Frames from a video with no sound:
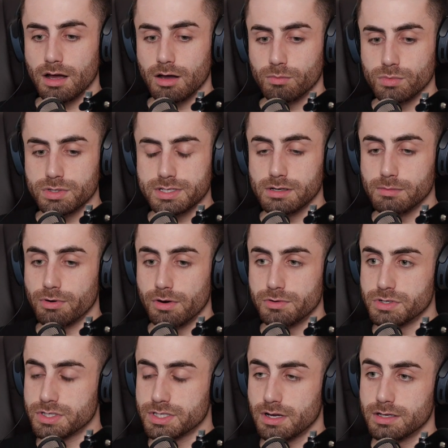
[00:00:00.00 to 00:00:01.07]
We're still
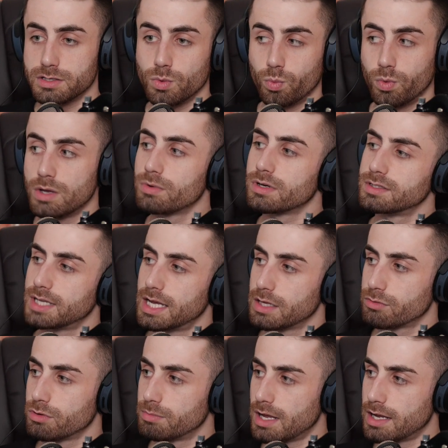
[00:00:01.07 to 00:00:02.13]
approaching sites we want to
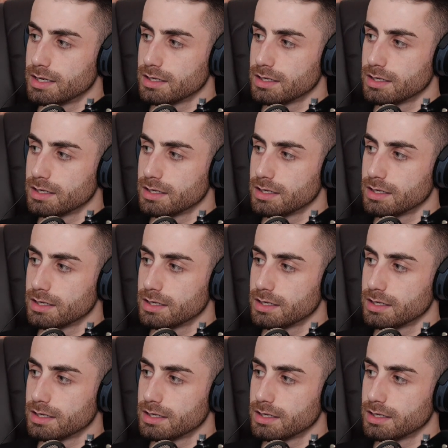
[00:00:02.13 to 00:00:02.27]
take through